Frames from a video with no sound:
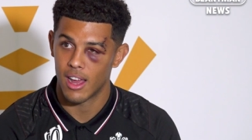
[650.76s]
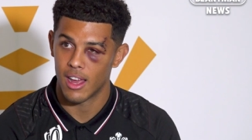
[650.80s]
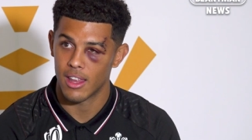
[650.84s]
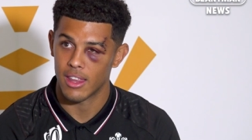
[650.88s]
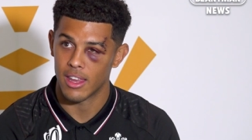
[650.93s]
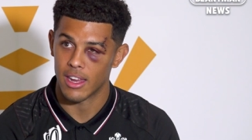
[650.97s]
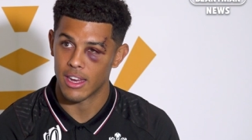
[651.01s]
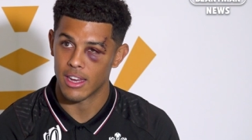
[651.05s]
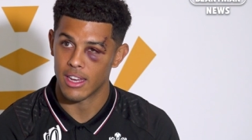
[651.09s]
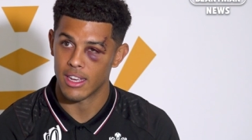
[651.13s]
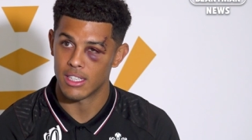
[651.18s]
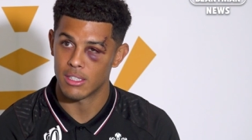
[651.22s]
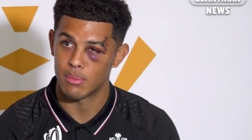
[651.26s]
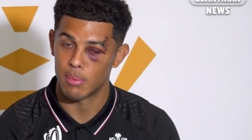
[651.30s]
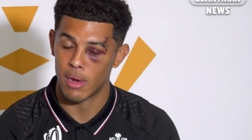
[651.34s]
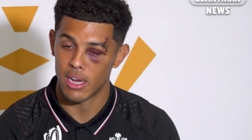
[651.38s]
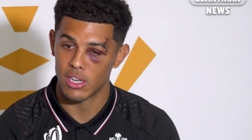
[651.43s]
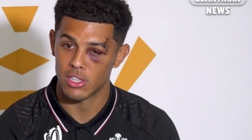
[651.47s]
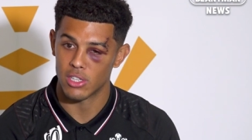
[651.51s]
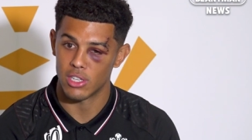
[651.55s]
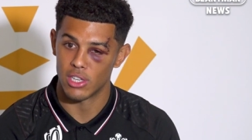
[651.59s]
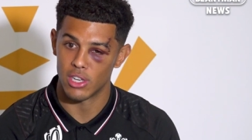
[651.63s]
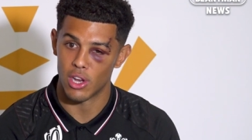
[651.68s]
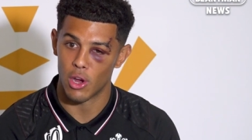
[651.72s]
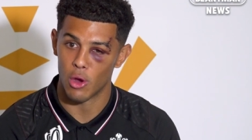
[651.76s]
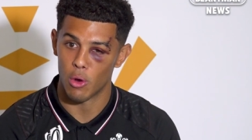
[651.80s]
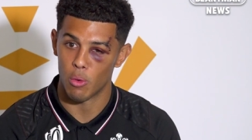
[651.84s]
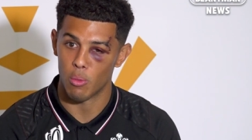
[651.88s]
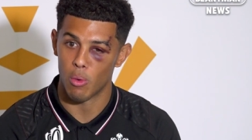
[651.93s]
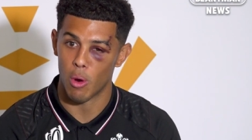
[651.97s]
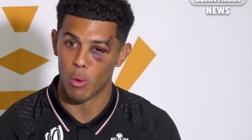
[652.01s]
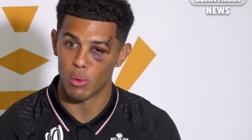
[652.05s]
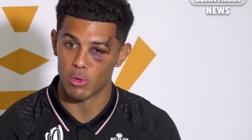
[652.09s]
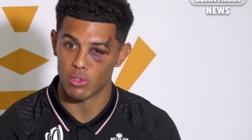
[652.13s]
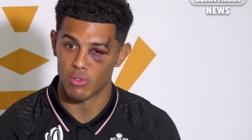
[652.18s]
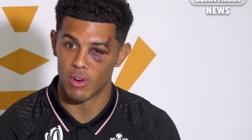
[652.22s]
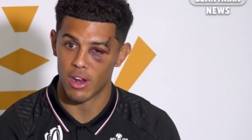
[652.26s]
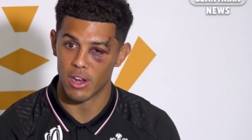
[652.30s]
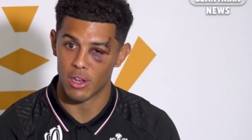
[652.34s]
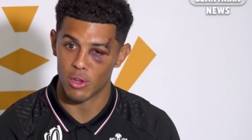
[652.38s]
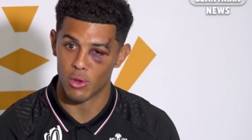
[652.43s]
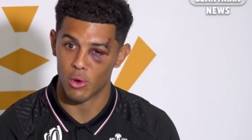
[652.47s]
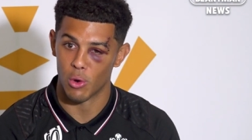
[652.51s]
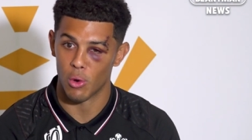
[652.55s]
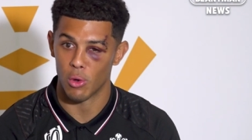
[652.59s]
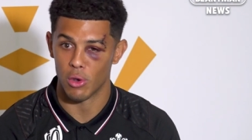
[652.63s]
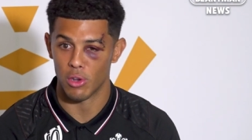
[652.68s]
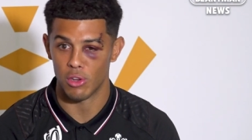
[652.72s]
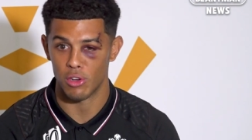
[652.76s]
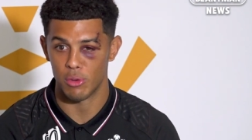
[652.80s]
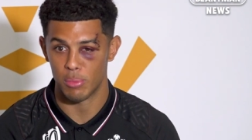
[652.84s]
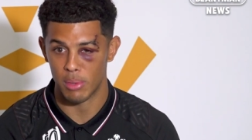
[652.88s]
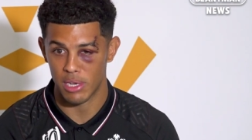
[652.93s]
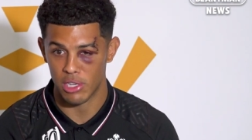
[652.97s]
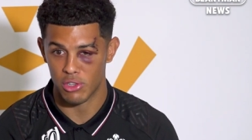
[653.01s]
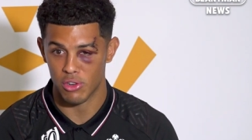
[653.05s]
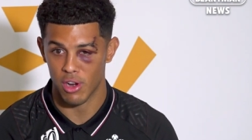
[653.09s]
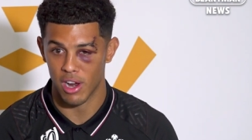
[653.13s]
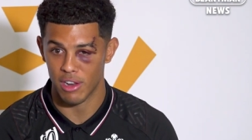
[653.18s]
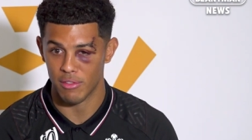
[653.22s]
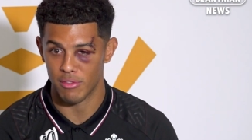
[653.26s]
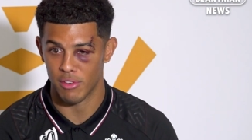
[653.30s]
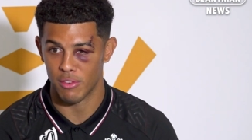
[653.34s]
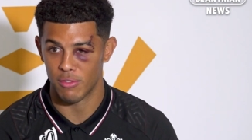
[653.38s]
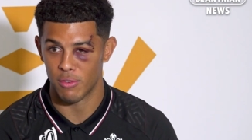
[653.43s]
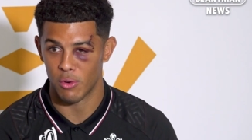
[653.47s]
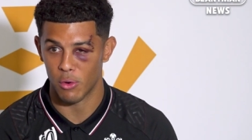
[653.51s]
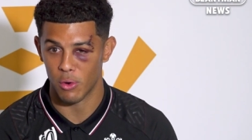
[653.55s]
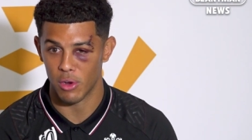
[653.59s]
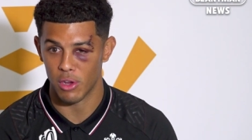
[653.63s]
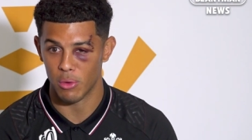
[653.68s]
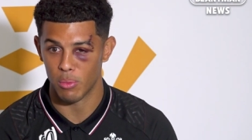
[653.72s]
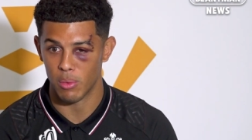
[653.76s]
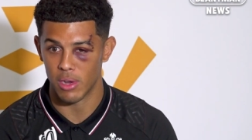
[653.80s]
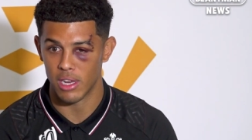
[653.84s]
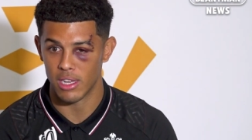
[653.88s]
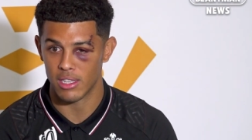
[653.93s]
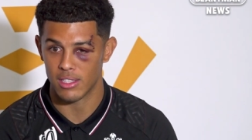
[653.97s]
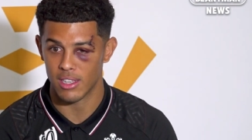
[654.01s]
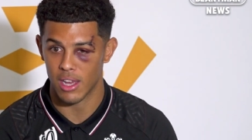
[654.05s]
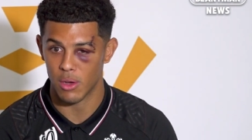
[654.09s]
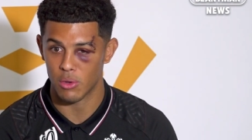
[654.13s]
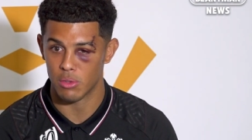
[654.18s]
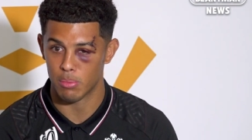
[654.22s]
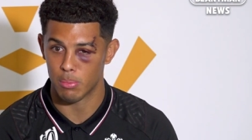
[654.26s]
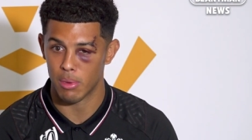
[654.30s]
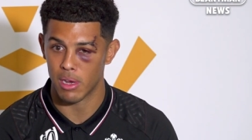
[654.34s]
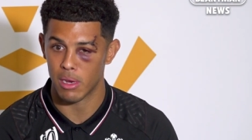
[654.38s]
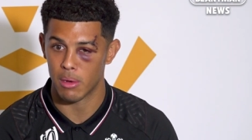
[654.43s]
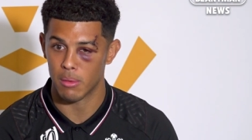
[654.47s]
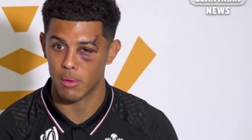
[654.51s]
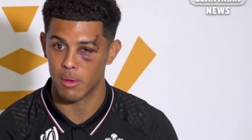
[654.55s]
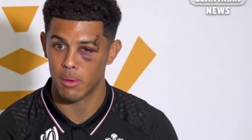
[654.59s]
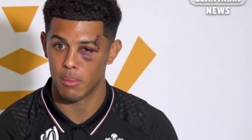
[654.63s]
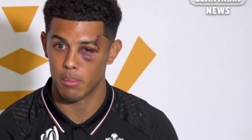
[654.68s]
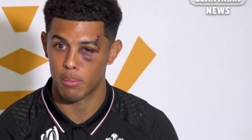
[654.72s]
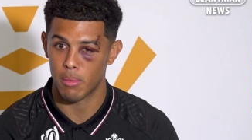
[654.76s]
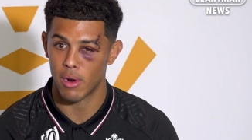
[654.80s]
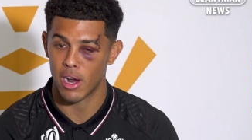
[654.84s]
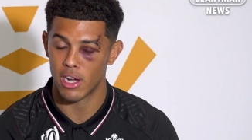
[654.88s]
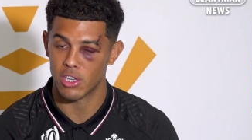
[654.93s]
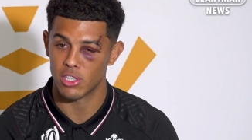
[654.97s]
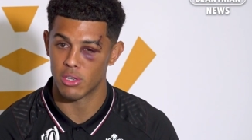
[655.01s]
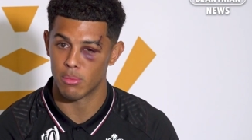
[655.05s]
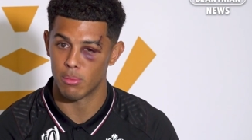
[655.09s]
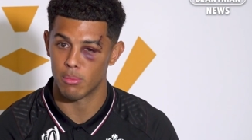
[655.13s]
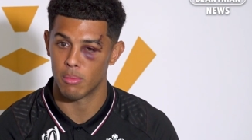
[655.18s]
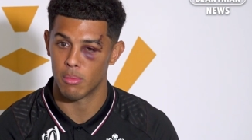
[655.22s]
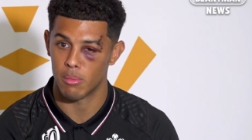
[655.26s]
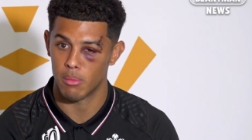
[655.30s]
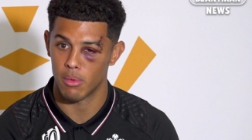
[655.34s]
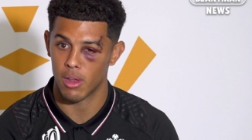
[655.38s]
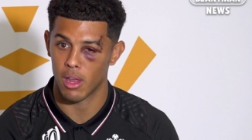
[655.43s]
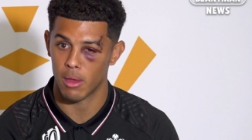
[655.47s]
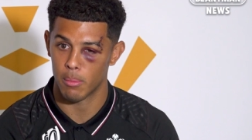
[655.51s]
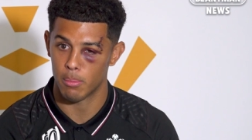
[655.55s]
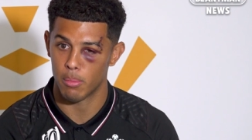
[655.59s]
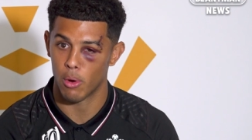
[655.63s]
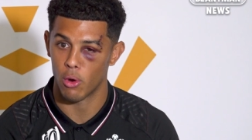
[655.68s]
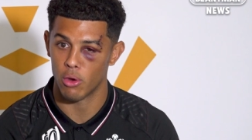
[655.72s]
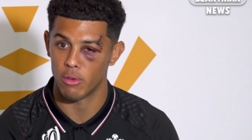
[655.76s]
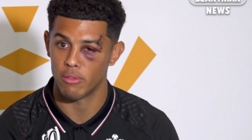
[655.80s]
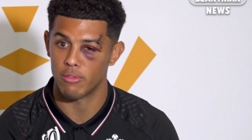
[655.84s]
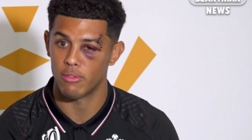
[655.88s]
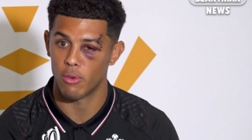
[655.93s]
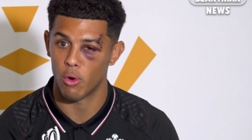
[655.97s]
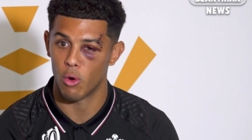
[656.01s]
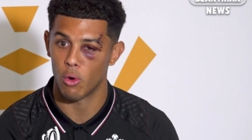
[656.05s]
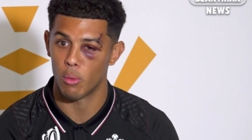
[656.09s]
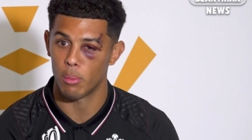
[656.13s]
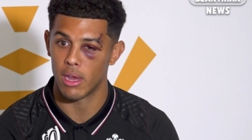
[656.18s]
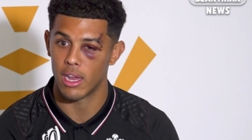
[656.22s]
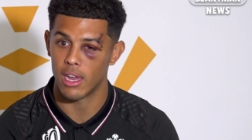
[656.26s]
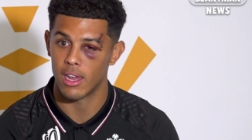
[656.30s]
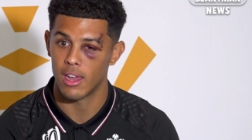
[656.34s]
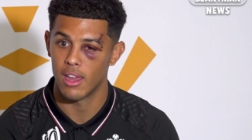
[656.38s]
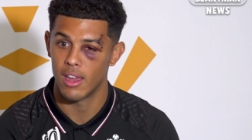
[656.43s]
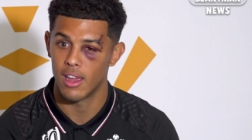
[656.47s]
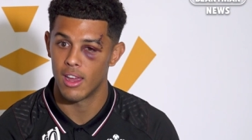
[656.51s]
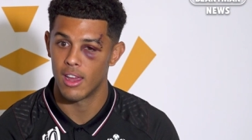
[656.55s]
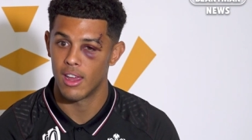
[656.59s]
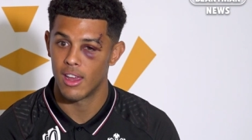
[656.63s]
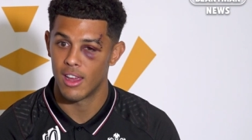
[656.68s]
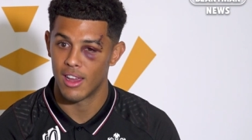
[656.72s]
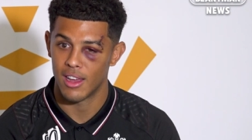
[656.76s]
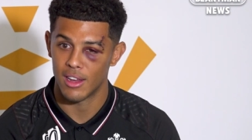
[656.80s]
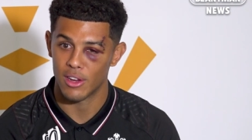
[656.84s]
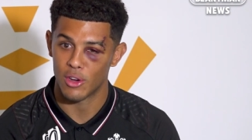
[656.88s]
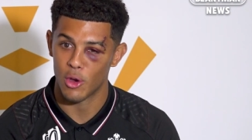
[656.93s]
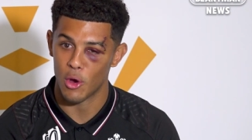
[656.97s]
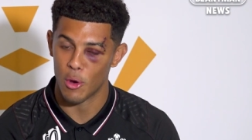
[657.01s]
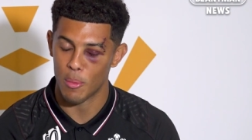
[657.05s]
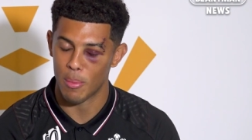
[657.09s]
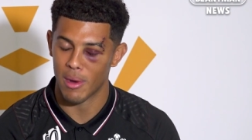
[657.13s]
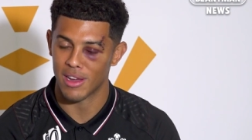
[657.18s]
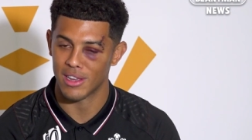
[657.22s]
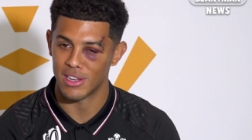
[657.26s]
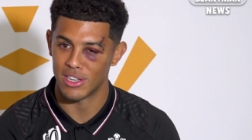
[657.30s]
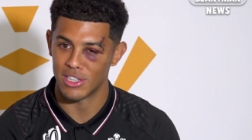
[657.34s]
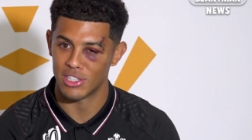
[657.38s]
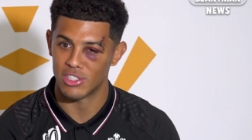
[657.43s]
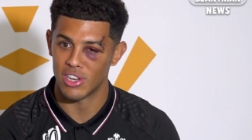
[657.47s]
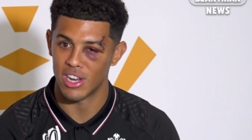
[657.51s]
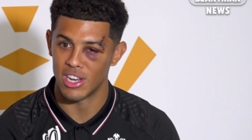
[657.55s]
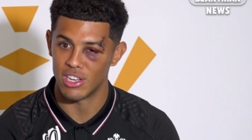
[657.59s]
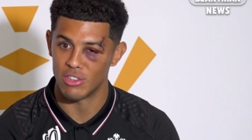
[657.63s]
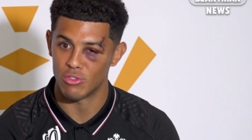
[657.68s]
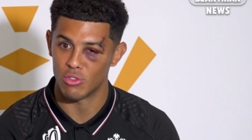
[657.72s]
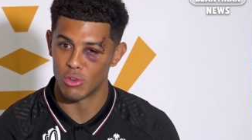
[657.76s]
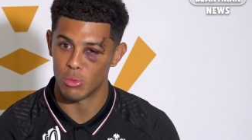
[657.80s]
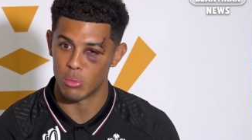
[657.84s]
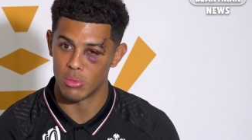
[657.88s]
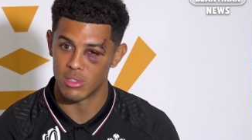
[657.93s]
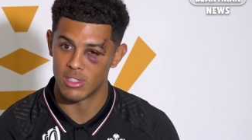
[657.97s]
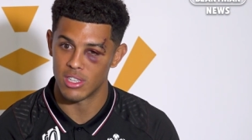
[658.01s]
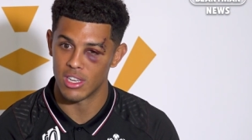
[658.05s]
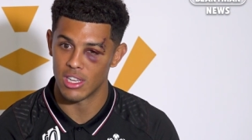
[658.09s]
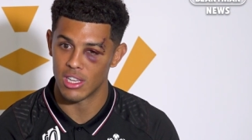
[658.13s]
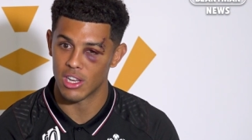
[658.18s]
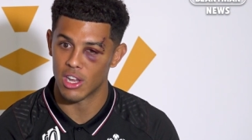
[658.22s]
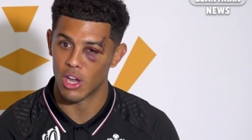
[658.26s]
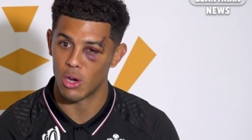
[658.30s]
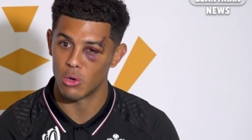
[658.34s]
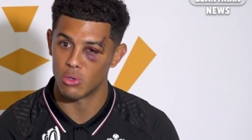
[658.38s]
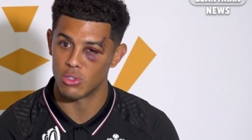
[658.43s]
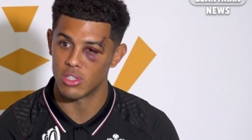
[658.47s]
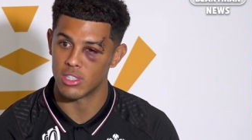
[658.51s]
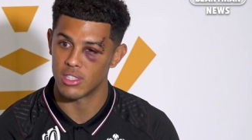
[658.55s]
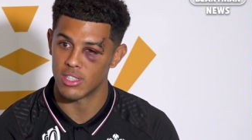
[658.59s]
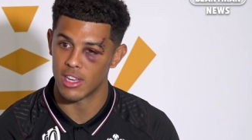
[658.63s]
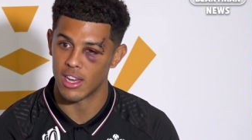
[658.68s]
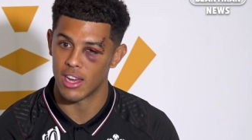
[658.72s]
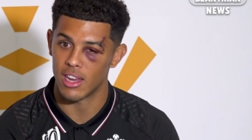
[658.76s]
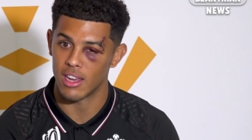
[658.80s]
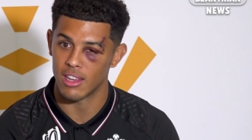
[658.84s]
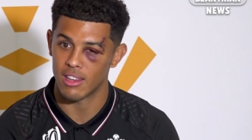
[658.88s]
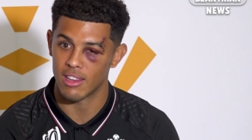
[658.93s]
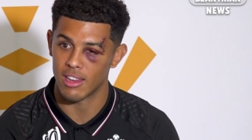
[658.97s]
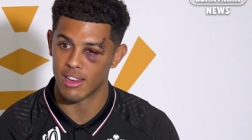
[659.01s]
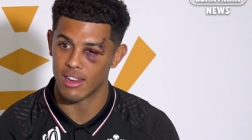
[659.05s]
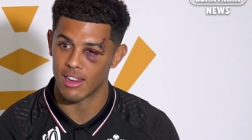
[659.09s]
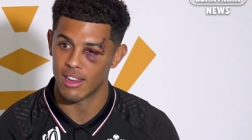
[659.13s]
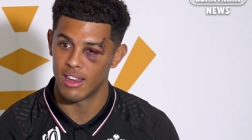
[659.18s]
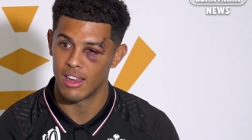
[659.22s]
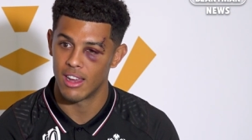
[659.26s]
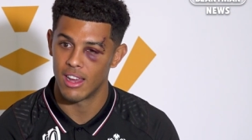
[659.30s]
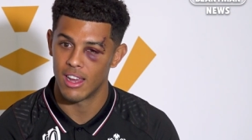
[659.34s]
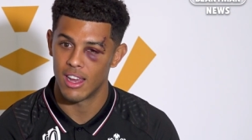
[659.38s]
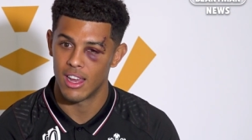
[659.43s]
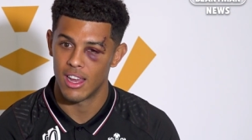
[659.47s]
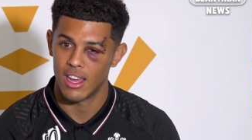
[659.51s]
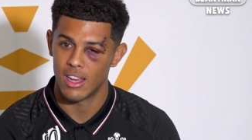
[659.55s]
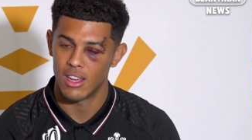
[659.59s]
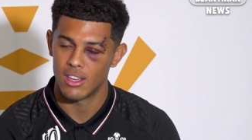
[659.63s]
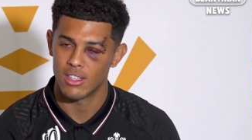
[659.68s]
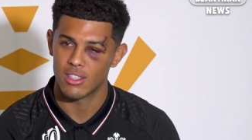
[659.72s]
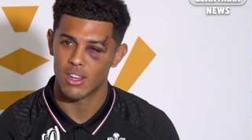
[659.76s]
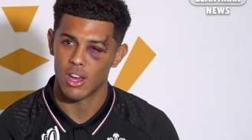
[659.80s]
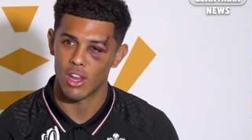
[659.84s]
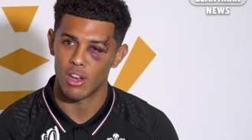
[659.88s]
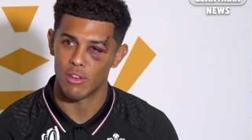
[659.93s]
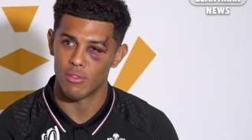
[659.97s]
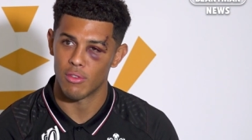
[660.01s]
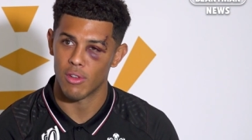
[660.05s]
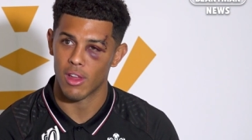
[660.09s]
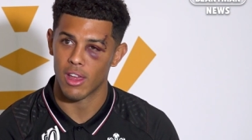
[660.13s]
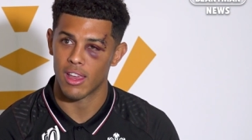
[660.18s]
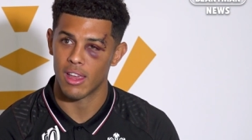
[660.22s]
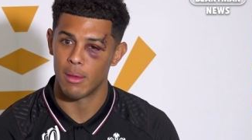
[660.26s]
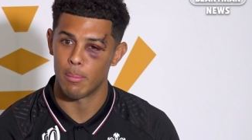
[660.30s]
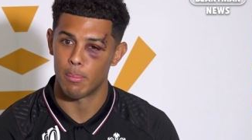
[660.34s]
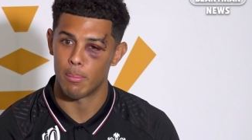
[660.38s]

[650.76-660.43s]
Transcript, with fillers: I think especially knowing what was around the corner, you've been training for 14 weeks, that was a big pressure point for me. And going back into the changing room and seeing the coaches there, I think it's kind of like